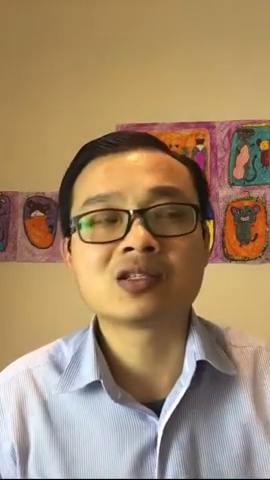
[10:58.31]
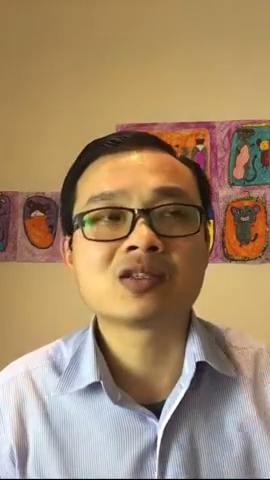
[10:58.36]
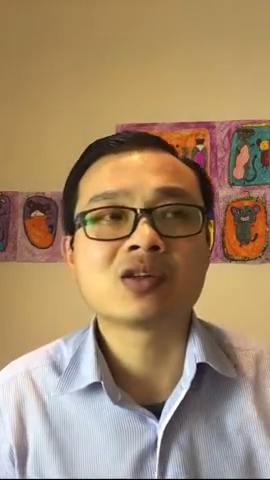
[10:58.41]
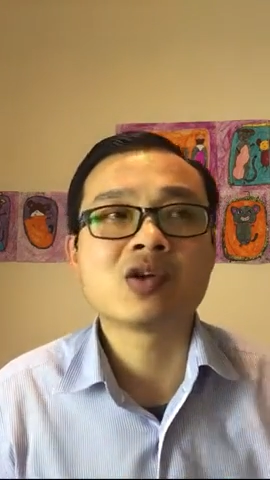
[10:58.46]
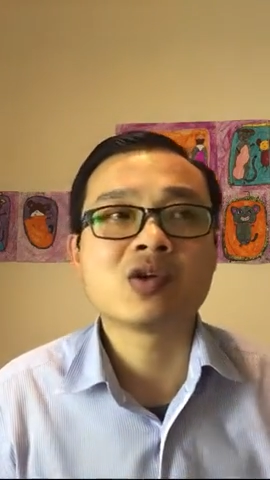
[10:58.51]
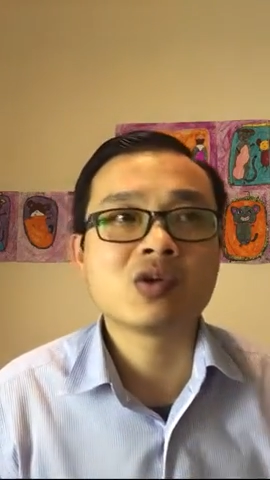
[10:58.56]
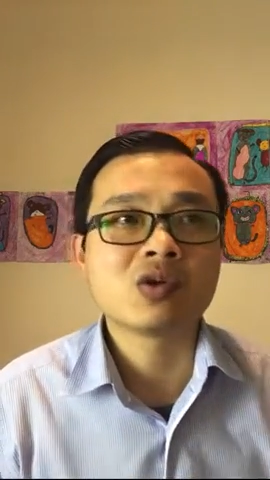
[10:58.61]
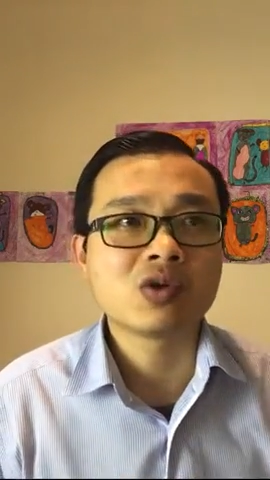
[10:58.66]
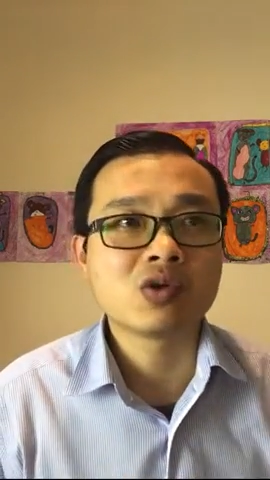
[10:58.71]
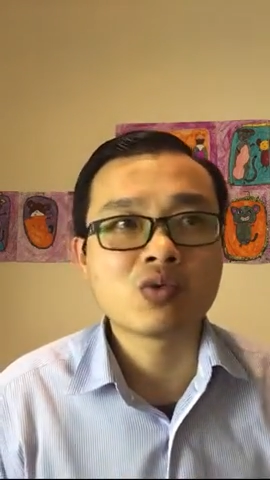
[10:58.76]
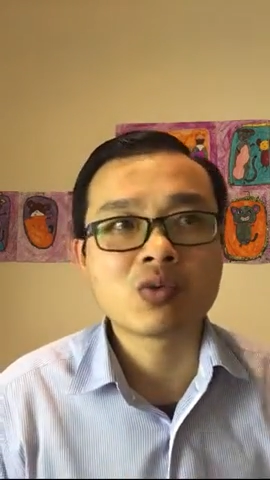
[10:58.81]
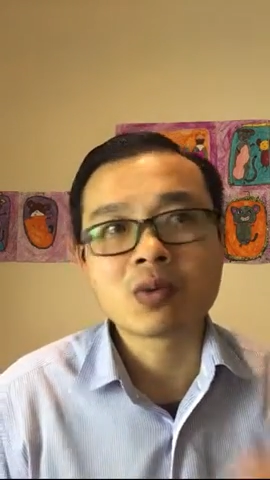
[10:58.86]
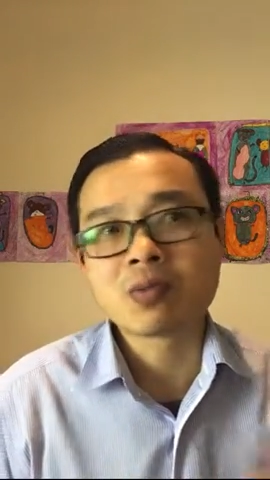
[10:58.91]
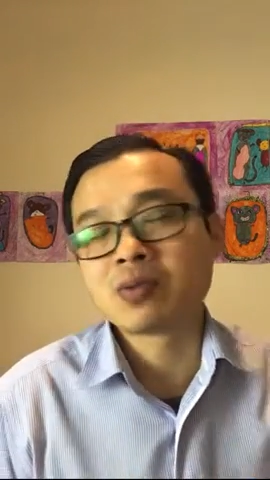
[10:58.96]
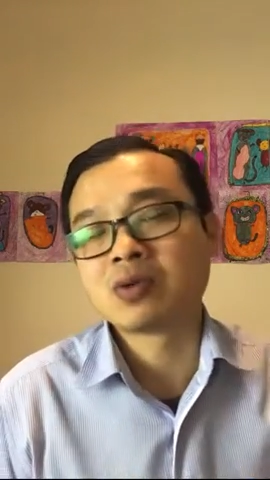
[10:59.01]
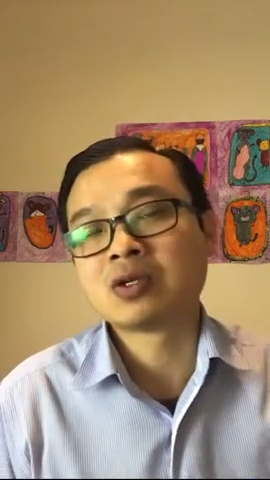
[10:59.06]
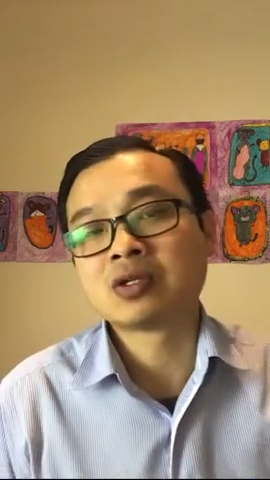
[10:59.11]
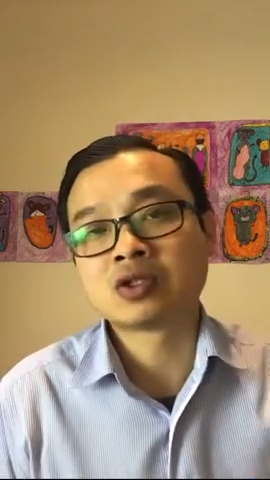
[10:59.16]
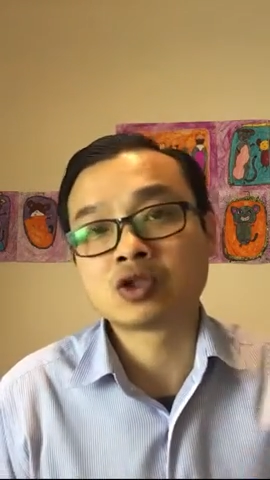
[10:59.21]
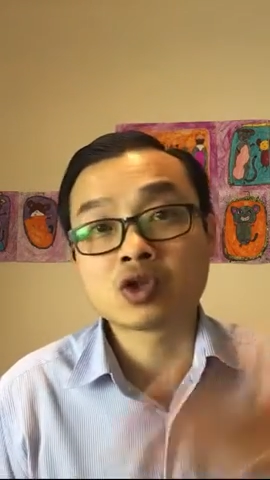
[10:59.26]
so you will be
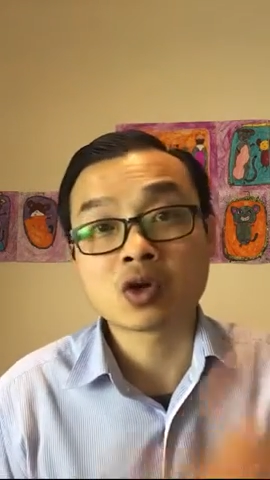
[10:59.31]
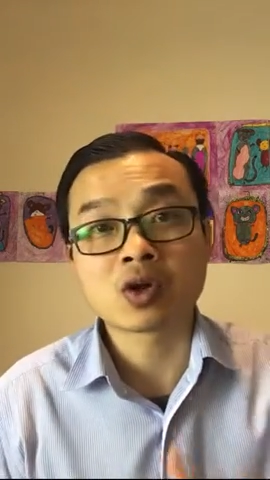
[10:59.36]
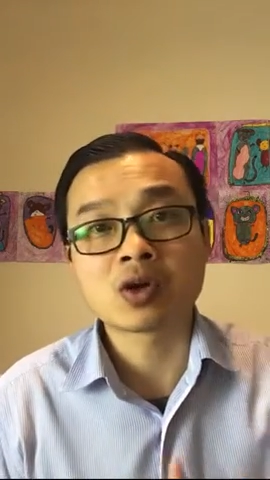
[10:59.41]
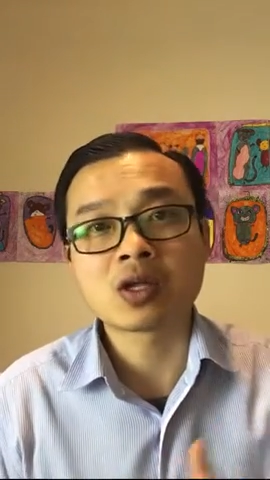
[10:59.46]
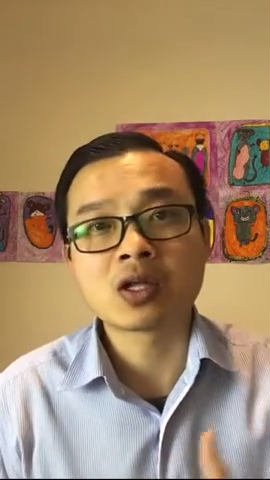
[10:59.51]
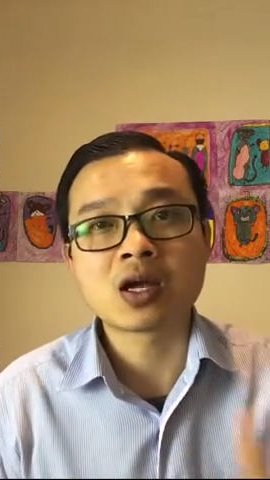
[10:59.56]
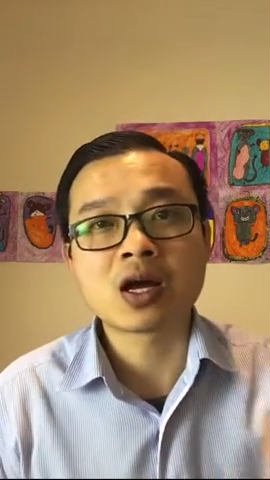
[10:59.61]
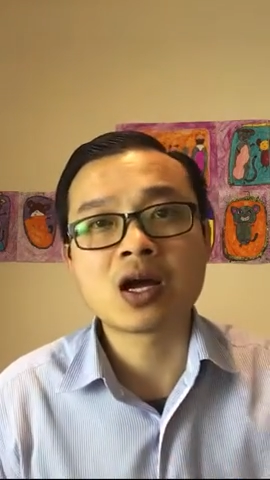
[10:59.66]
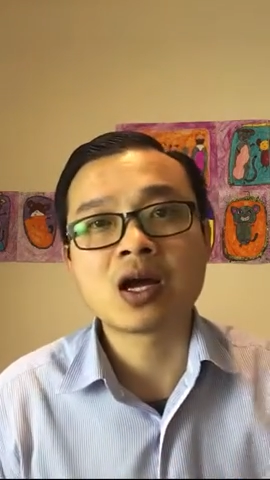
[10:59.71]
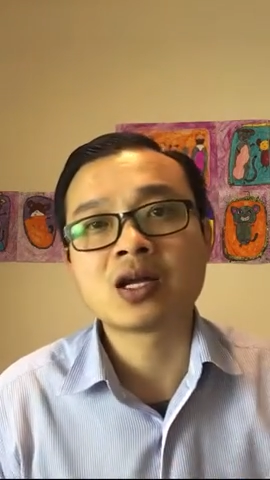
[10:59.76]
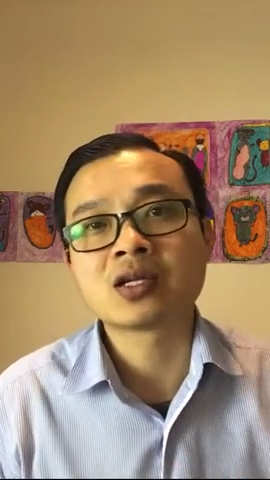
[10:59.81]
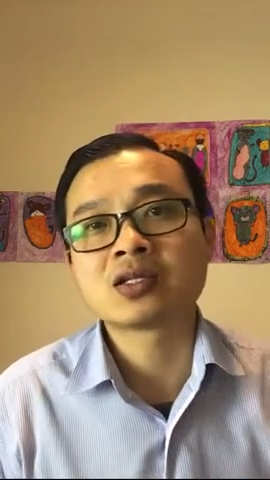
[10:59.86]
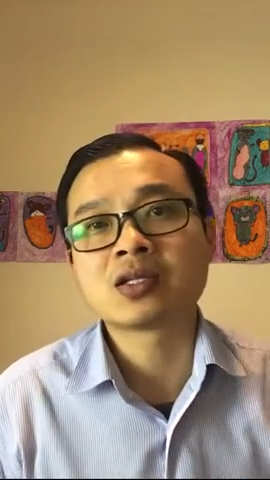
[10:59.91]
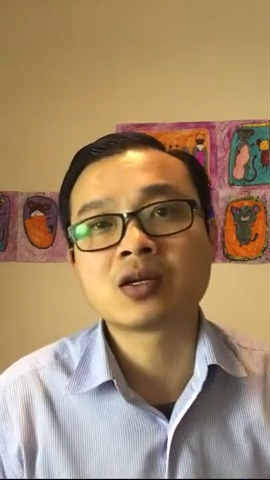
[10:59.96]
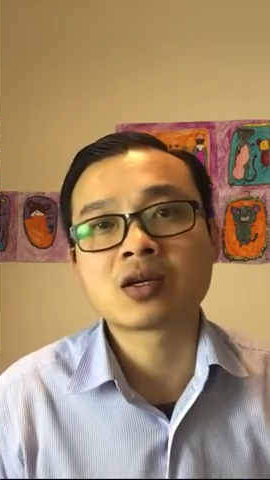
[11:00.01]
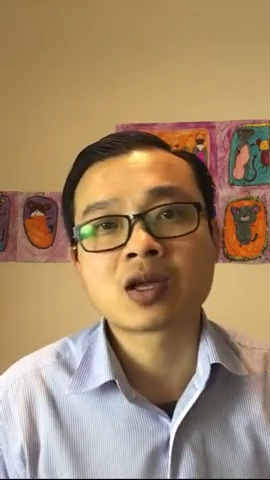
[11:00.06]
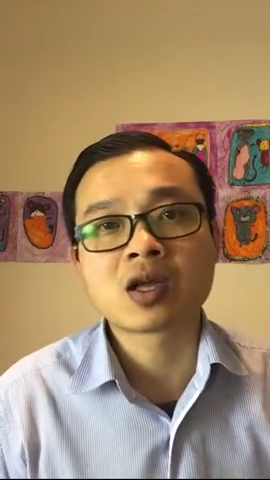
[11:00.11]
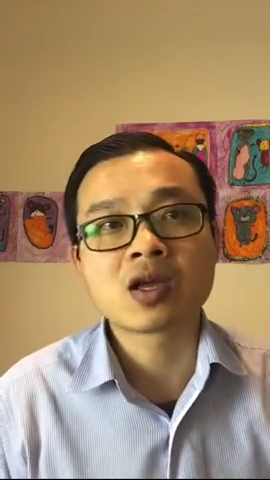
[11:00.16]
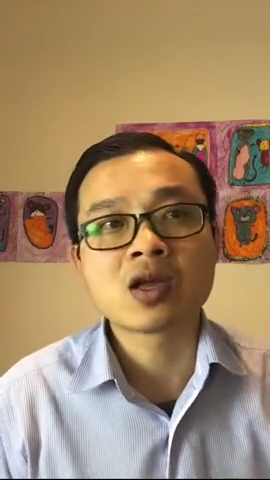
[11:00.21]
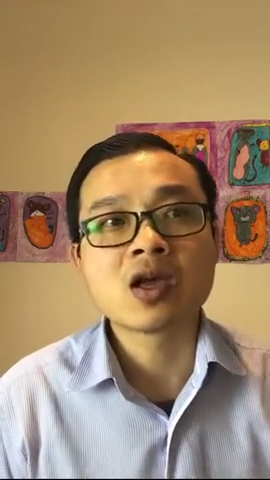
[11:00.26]
able to join us.
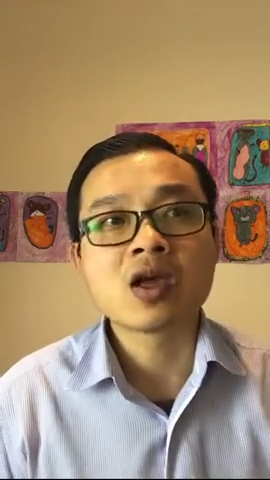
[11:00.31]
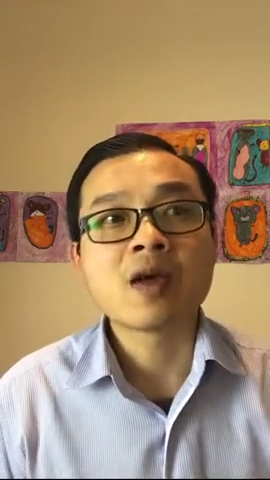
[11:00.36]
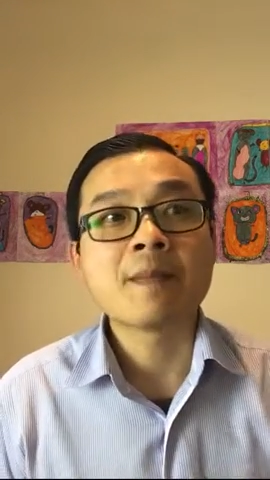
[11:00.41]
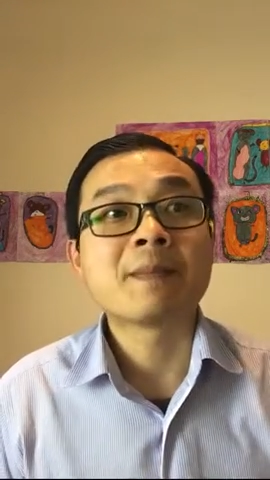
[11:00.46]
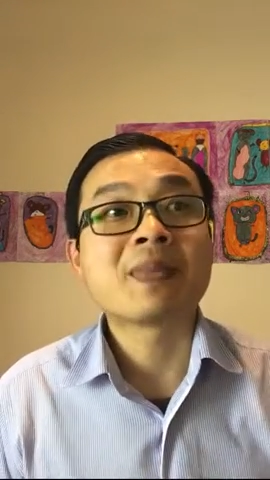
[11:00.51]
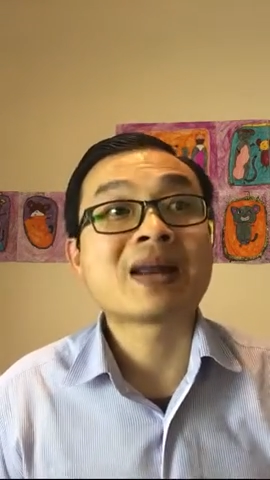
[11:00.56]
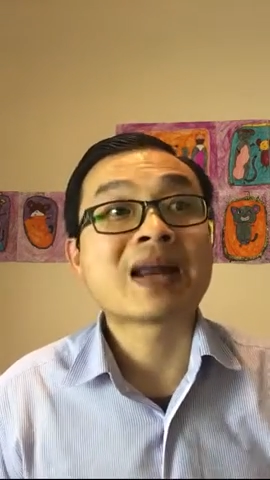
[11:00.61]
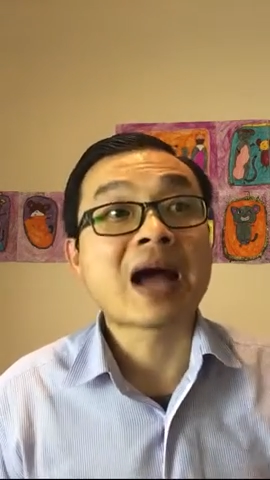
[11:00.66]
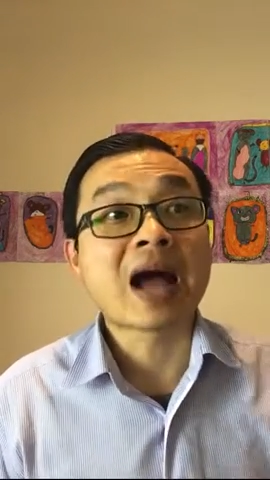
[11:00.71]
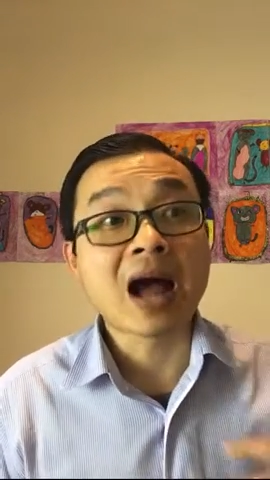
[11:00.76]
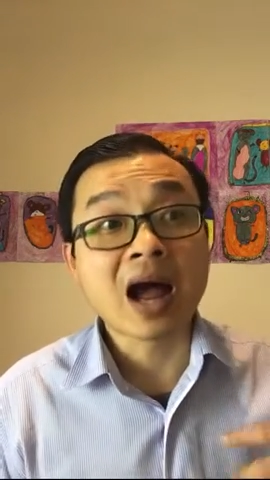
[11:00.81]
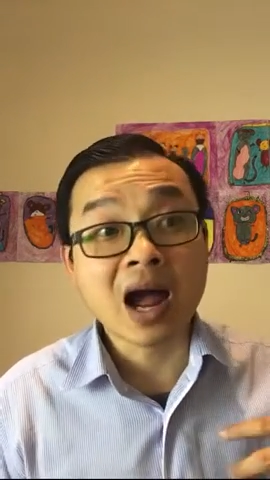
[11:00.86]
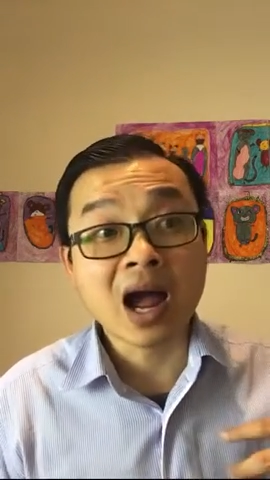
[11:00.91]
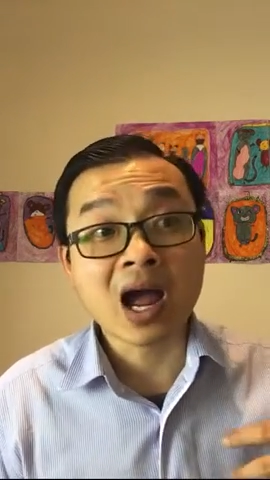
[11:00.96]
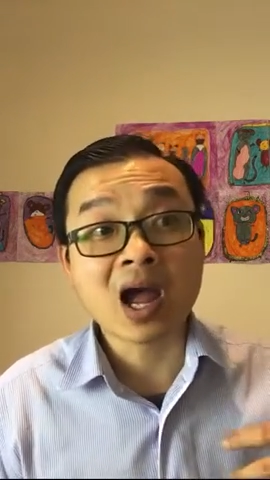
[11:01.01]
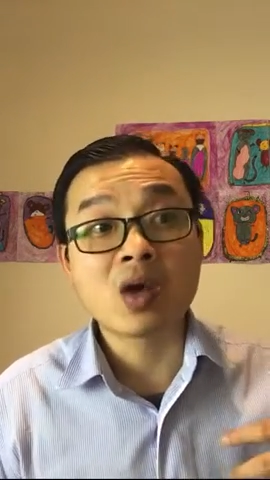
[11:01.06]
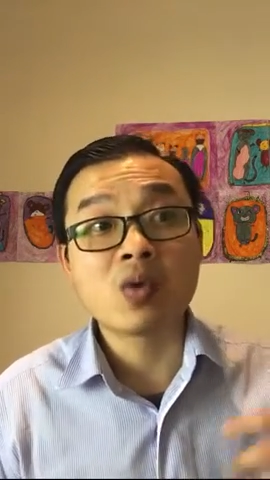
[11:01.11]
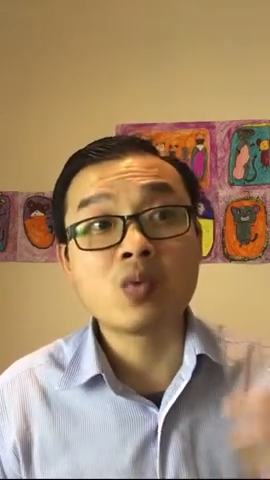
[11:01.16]
Okay, but I